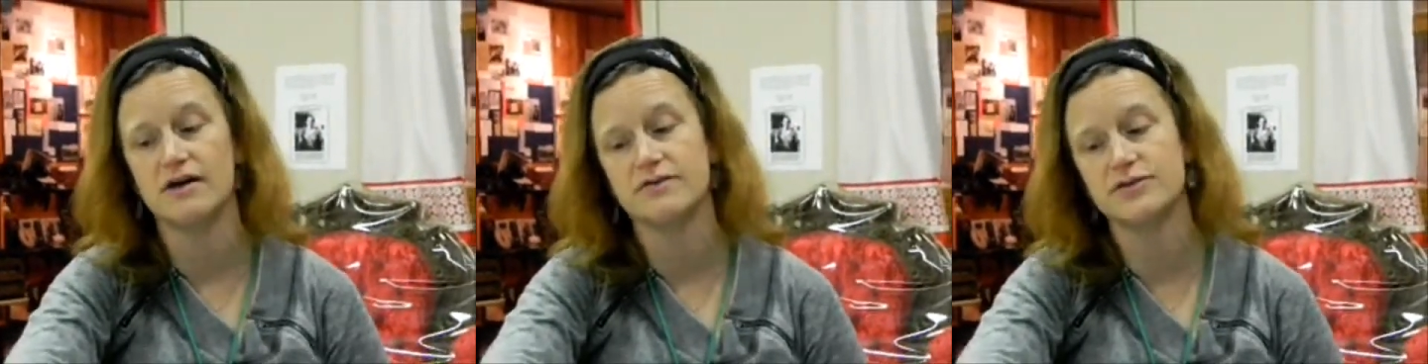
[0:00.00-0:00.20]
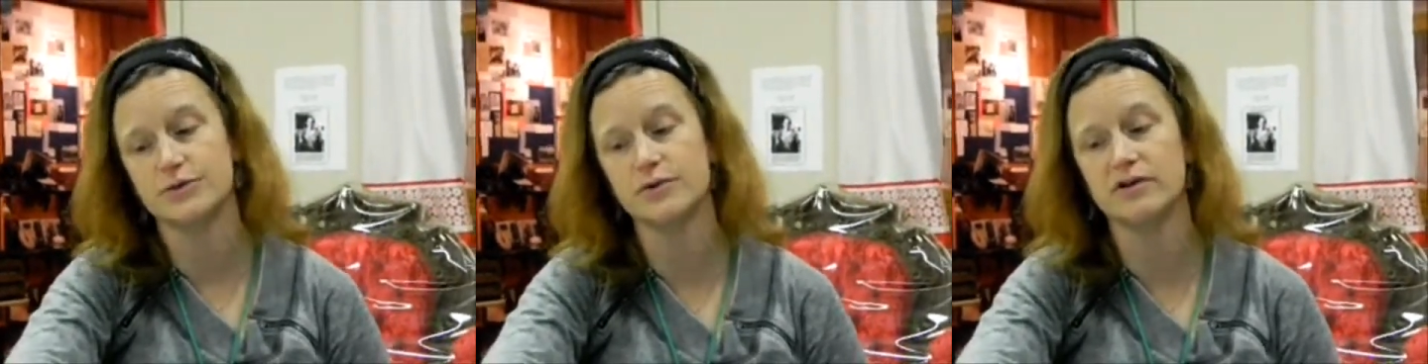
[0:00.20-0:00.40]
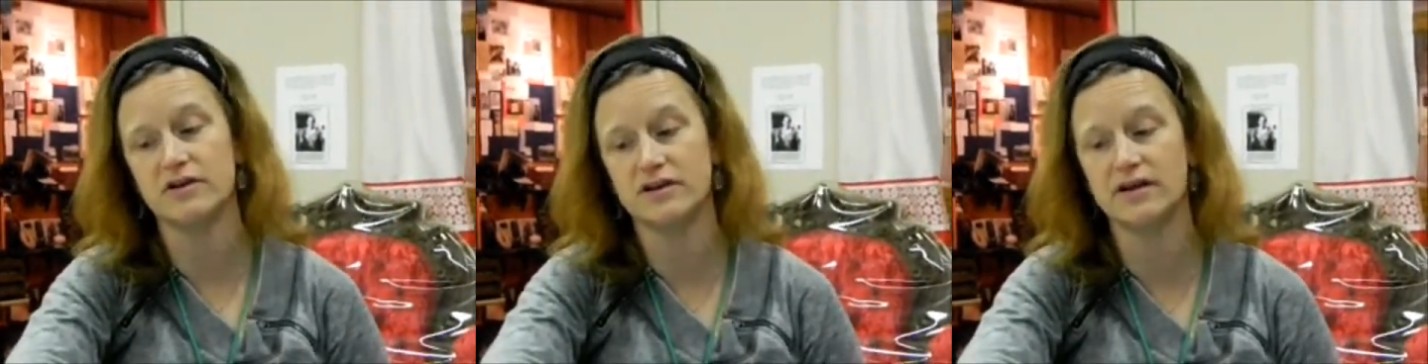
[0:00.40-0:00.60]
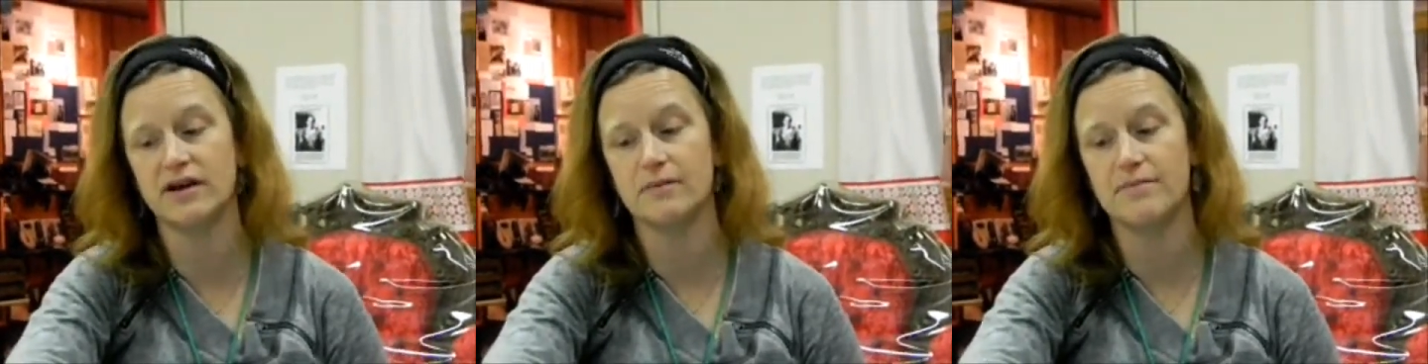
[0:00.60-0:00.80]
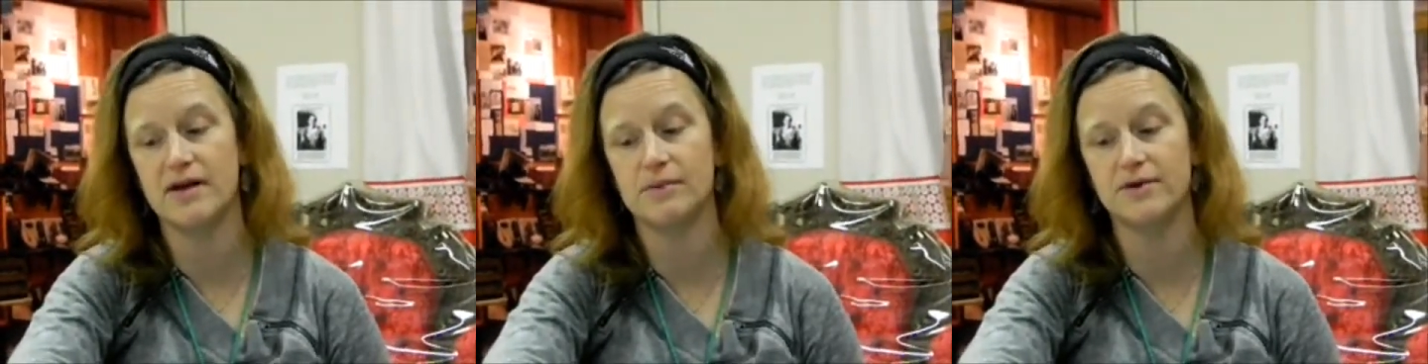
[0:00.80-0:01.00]
So we're looking
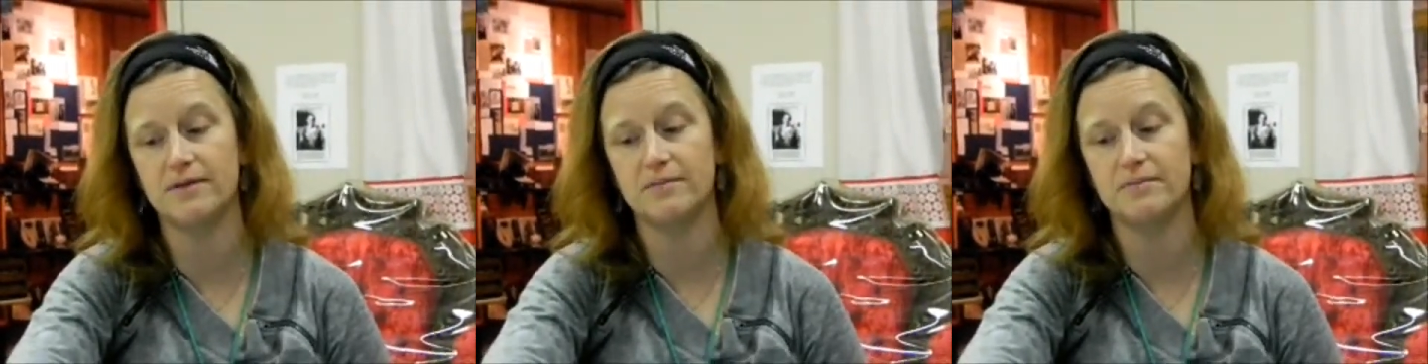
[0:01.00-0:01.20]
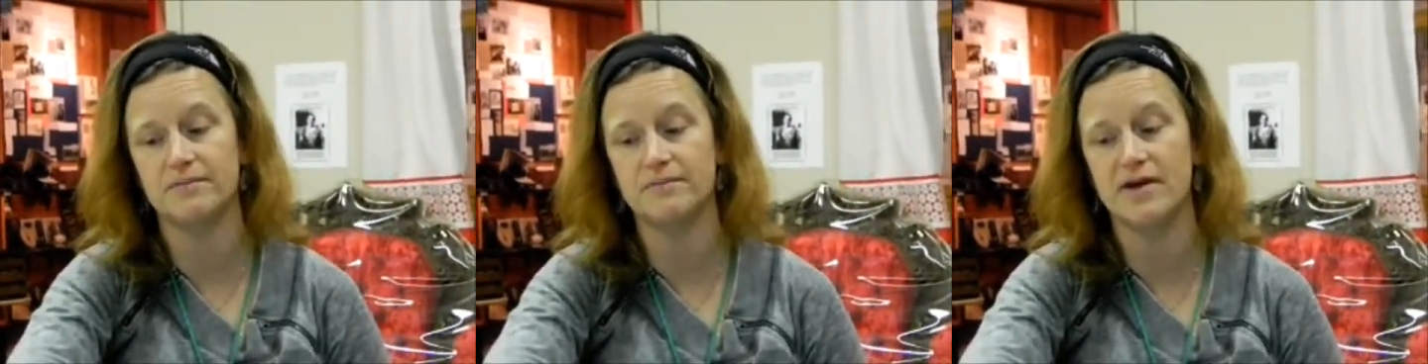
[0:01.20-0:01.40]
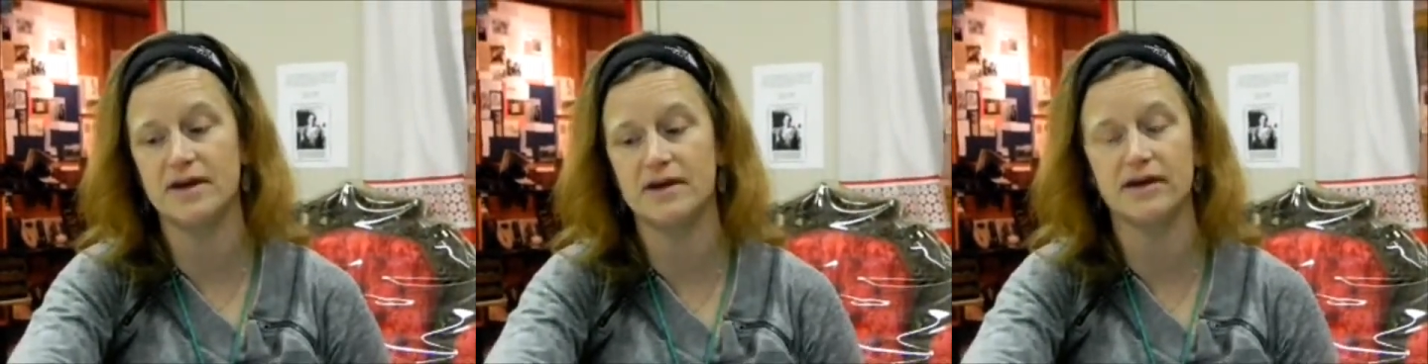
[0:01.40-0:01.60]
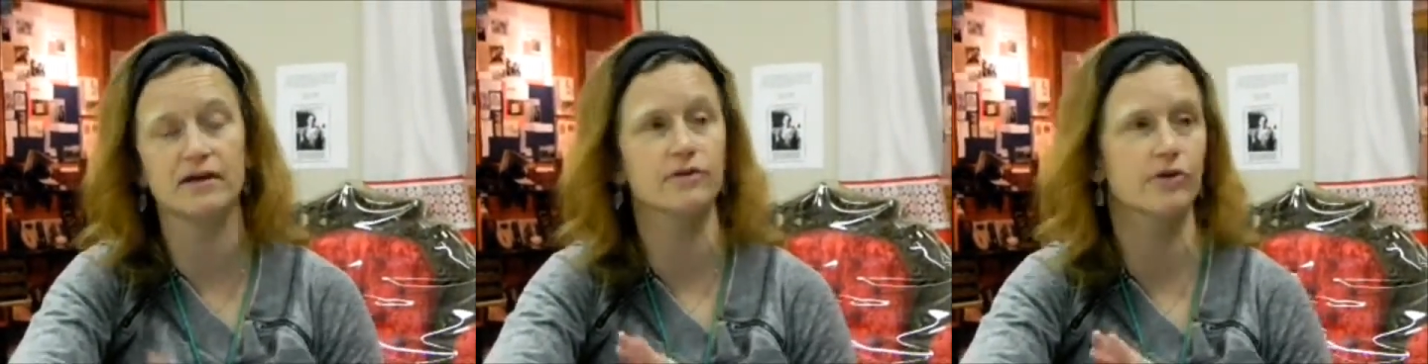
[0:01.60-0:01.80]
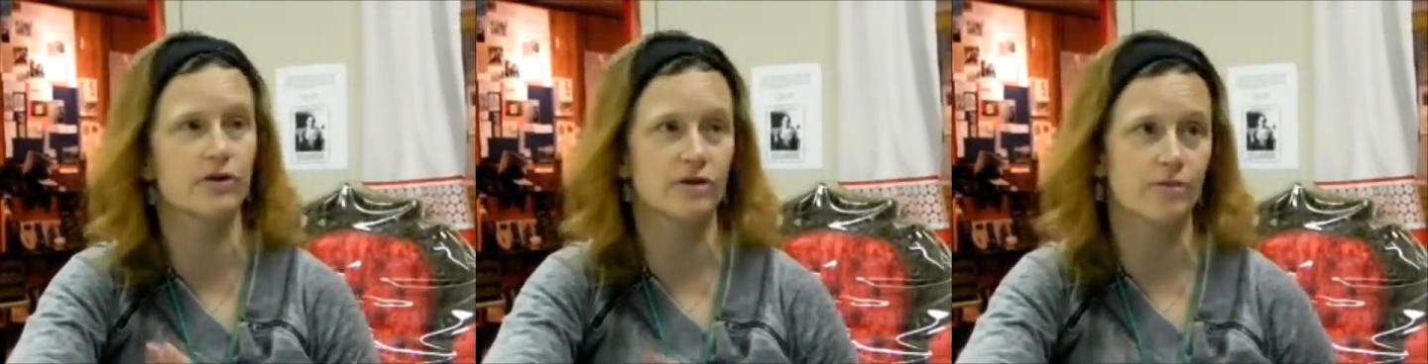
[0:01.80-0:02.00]
at maybe making
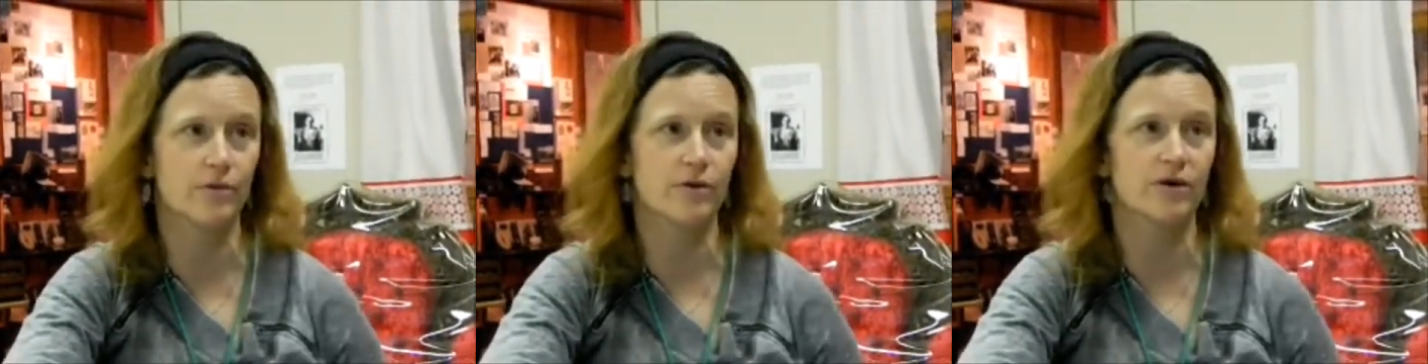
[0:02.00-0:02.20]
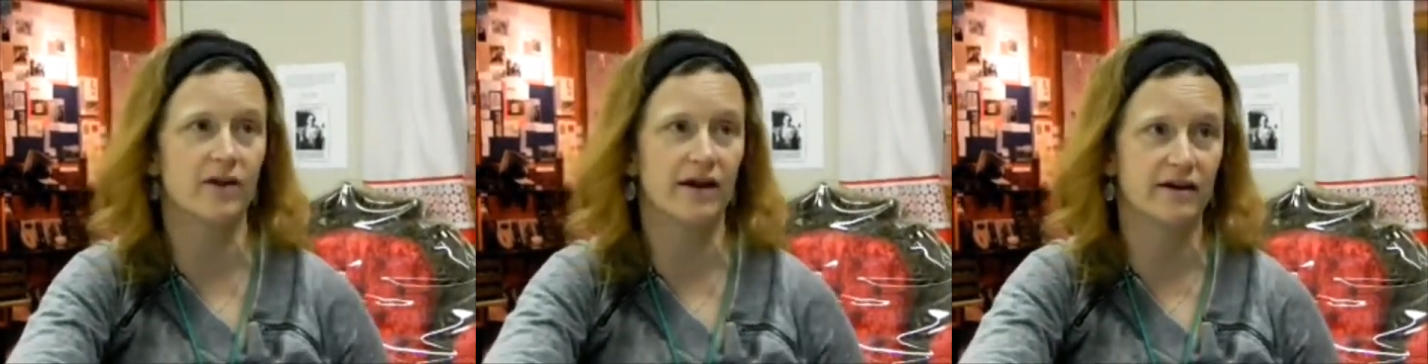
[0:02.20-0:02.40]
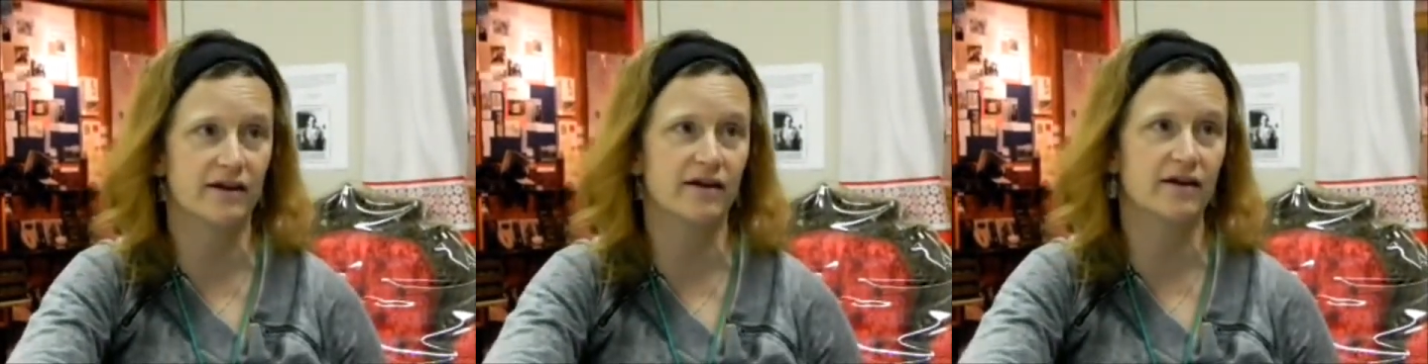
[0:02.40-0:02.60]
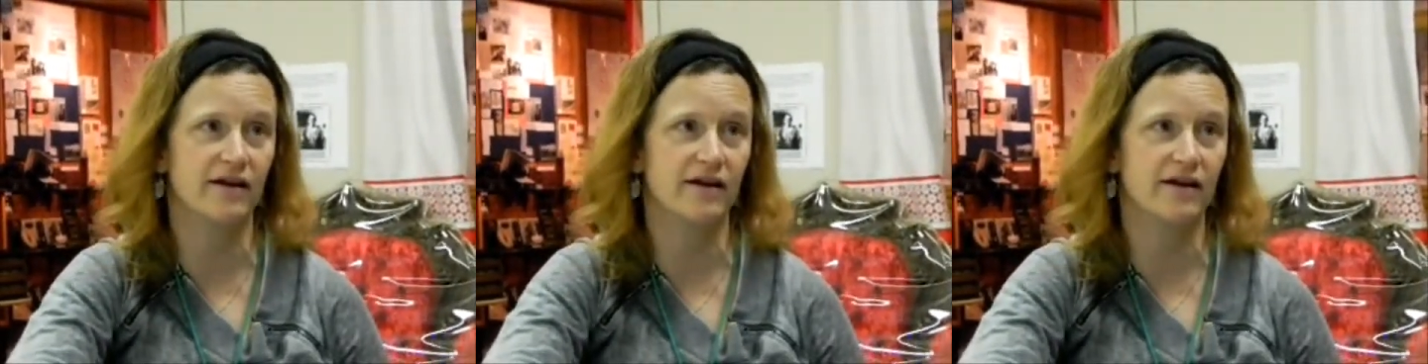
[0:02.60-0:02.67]
it look more like an